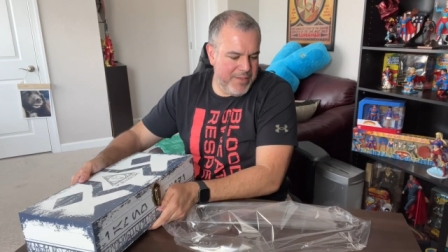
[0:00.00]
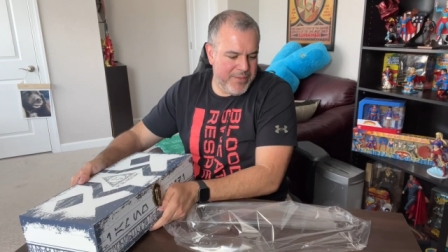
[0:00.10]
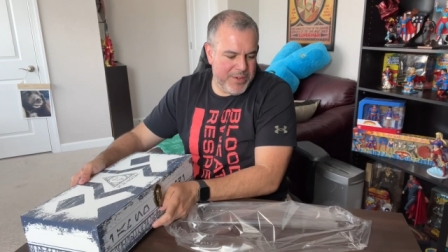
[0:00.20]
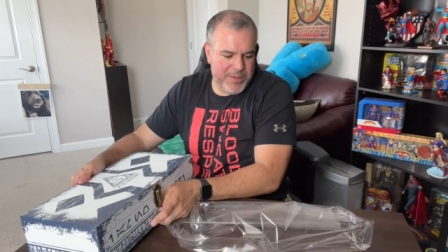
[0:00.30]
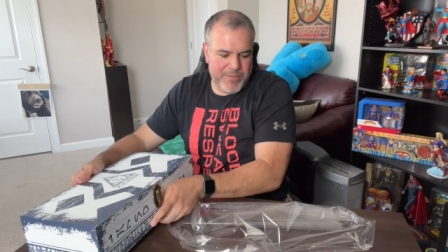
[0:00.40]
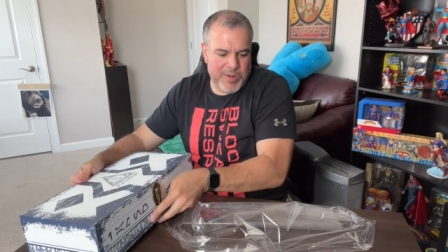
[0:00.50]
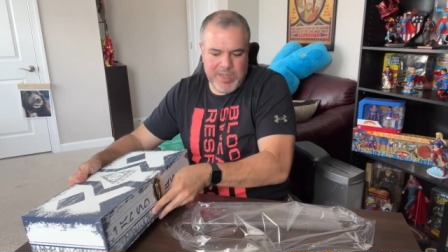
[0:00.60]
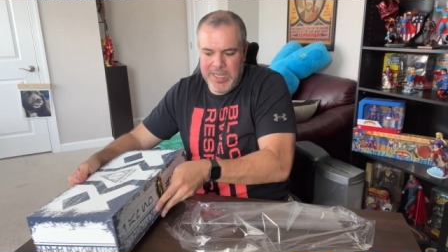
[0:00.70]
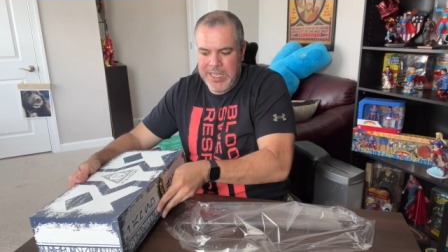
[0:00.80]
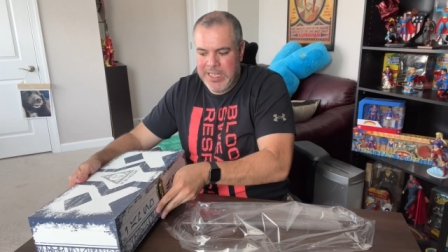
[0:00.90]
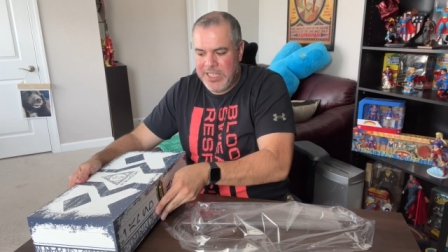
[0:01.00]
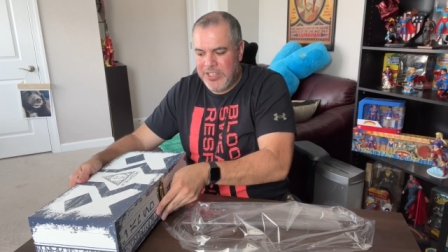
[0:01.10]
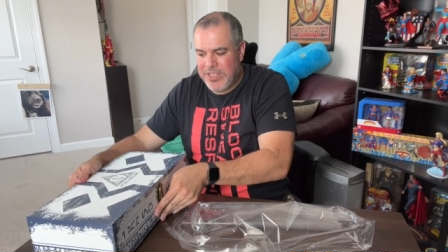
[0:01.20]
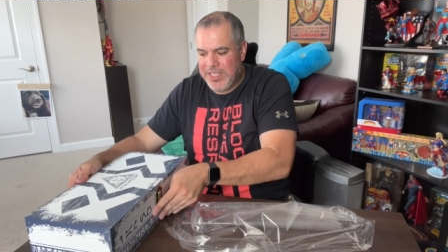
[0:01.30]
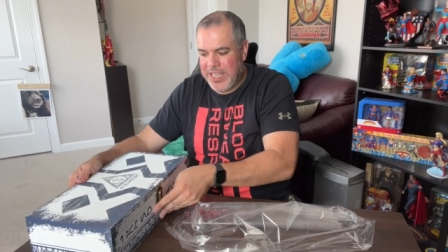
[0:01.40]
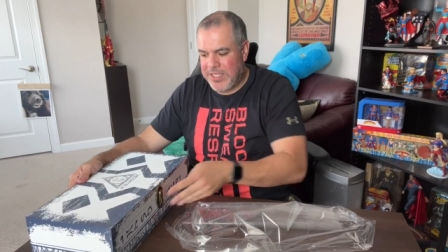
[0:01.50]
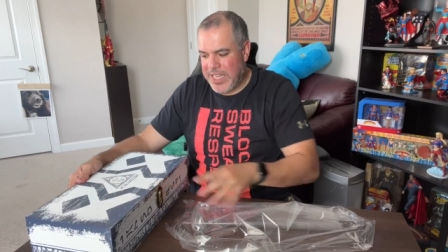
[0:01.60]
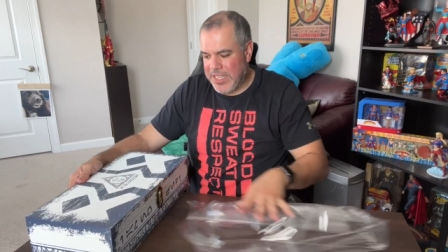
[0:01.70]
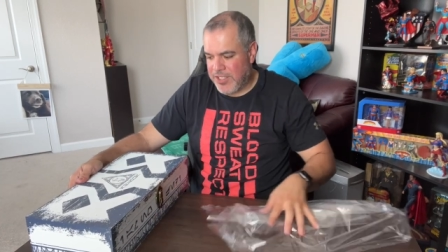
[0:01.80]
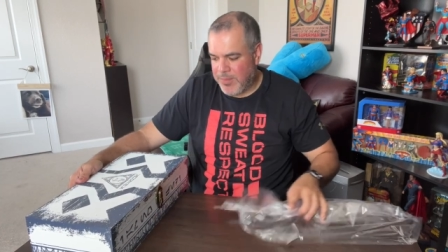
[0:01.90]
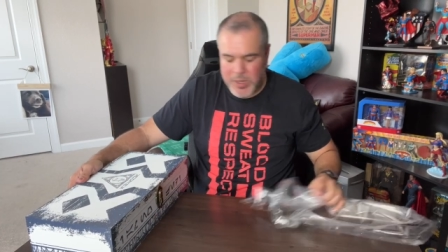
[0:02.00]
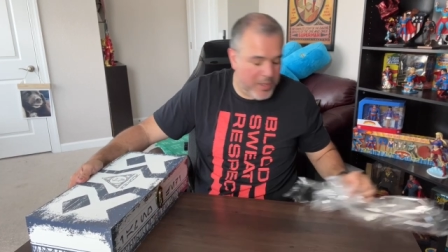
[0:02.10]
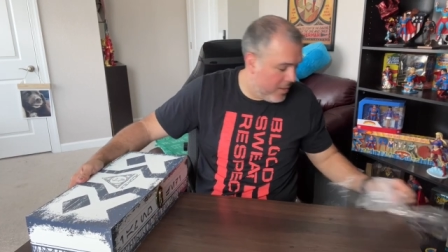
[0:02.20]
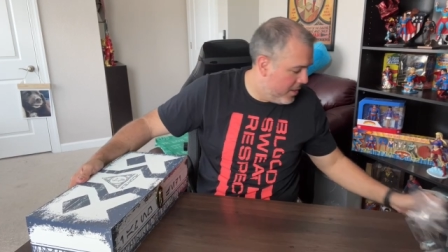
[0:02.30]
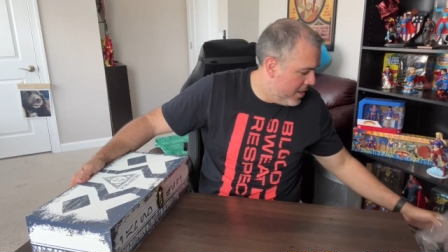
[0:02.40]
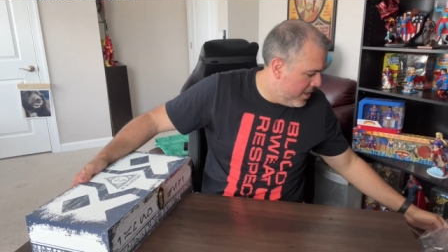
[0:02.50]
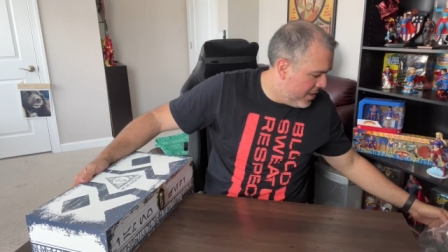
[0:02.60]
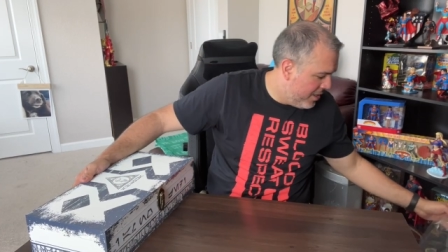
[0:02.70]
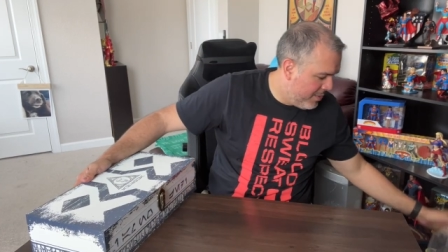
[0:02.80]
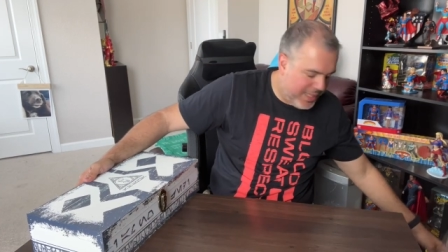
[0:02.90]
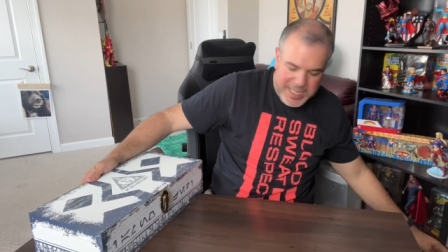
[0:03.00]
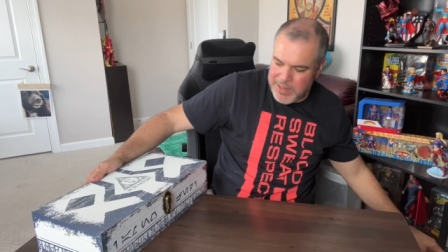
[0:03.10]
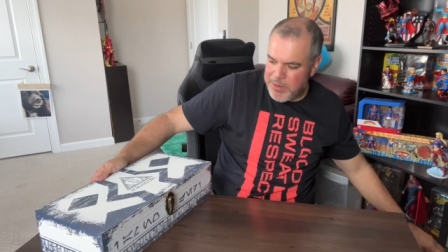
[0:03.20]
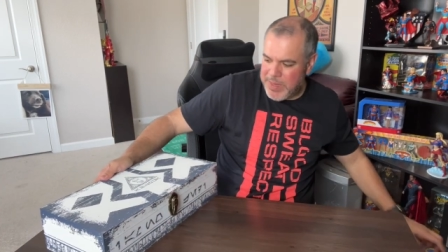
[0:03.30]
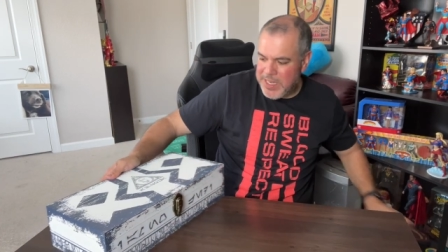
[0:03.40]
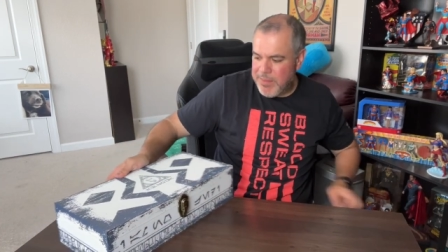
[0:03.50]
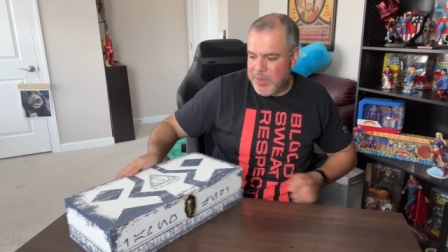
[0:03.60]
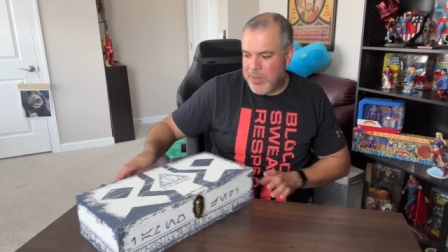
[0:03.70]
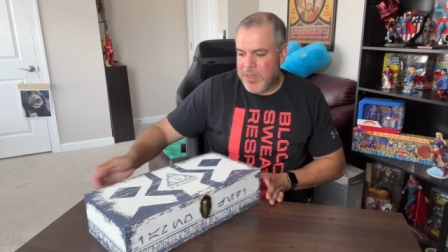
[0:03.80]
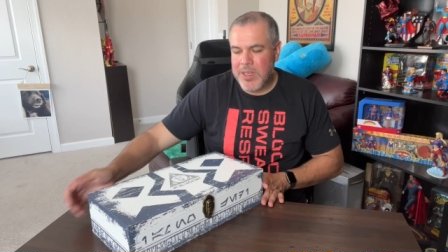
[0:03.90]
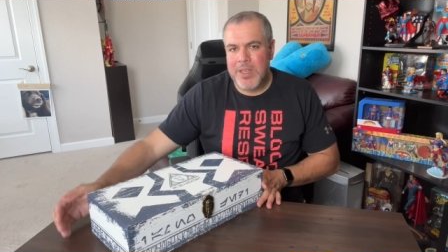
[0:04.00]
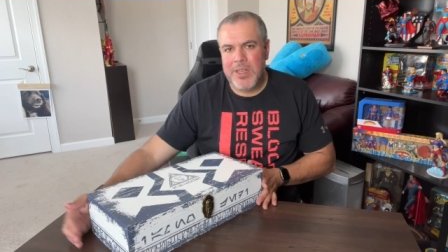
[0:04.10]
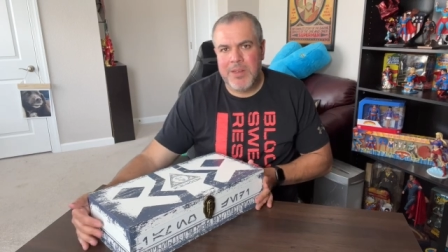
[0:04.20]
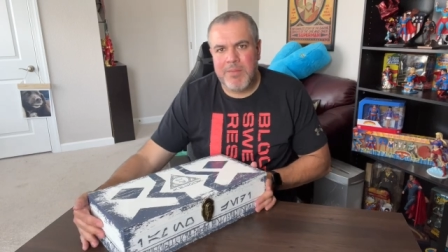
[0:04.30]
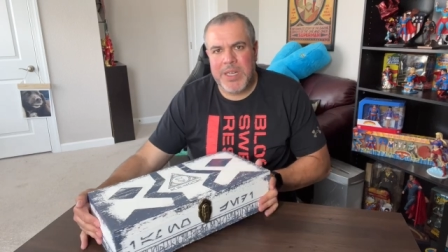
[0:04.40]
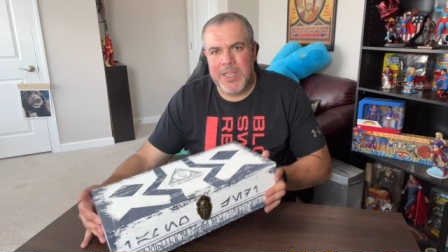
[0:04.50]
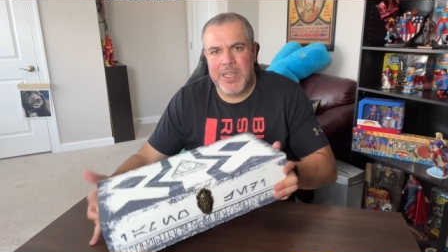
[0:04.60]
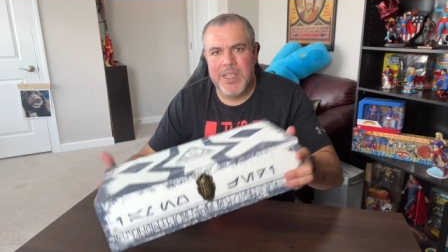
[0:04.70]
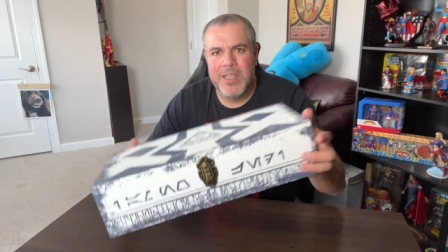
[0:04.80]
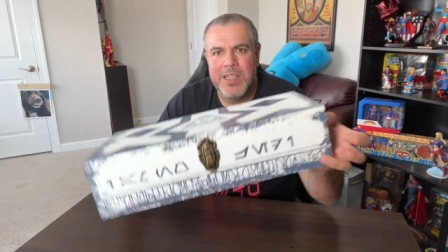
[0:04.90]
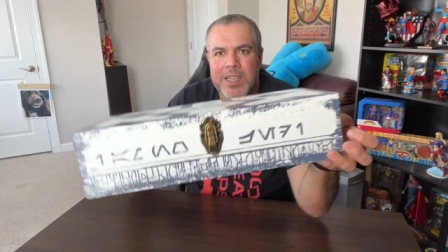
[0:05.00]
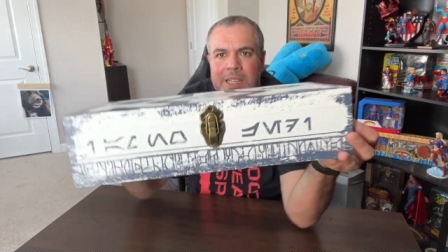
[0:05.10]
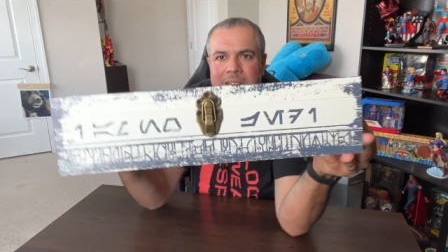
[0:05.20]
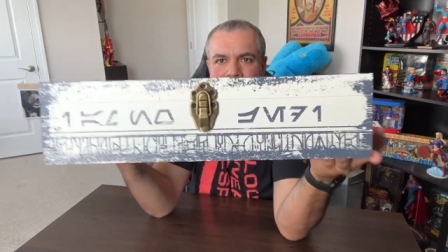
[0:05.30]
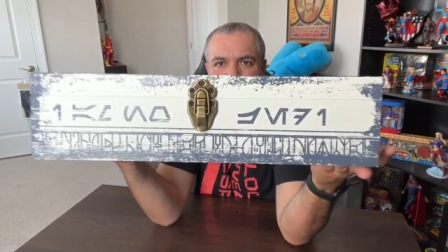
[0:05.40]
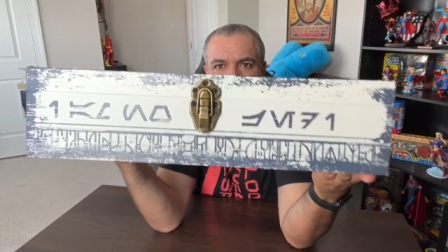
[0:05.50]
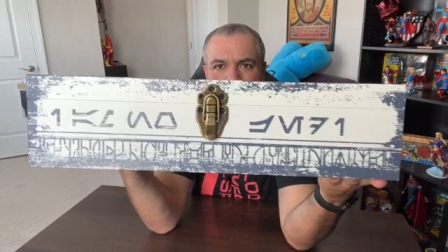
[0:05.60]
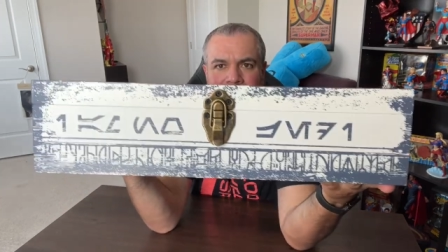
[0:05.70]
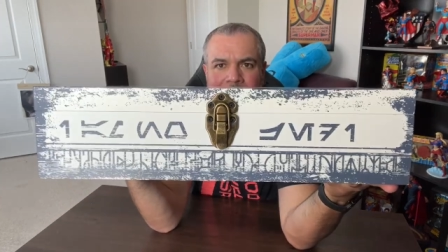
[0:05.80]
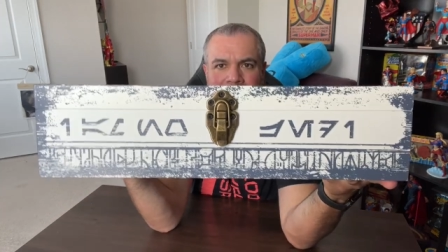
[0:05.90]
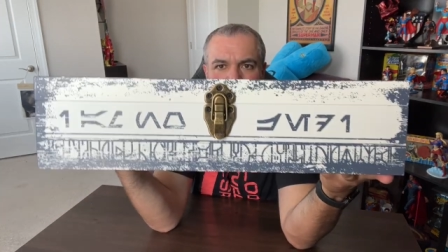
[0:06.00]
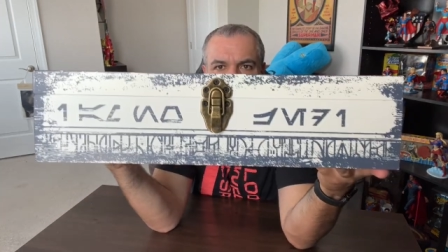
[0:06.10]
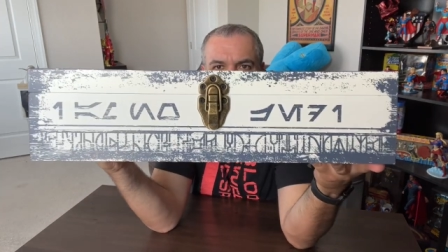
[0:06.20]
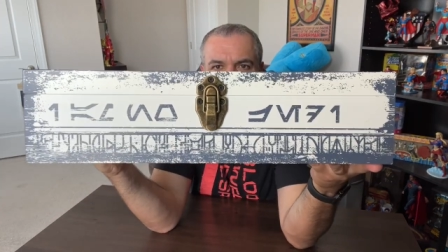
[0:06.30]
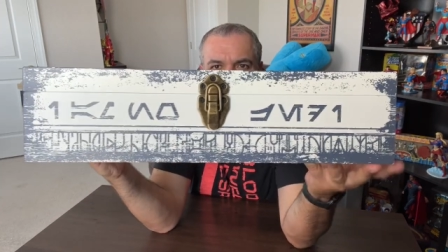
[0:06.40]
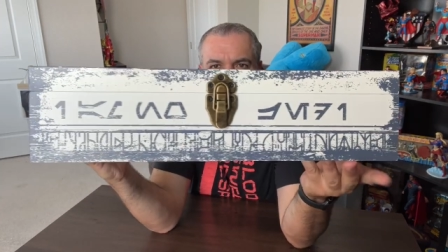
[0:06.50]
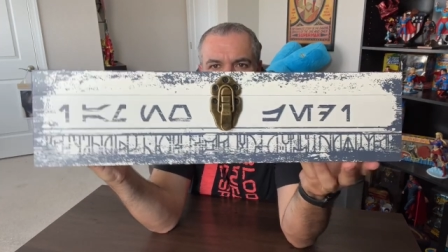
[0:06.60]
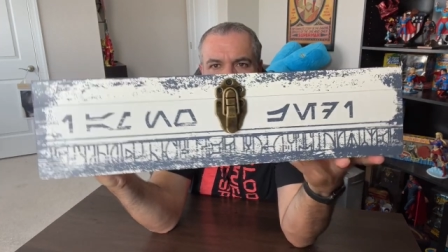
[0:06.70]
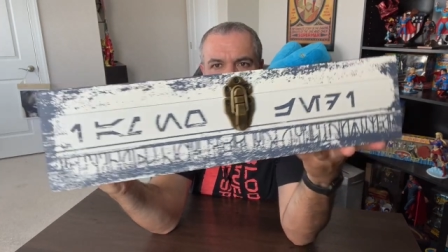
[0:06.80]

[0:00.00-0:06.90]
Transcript: For, for an edition size that small, you would think it would be numbered, but here's the front of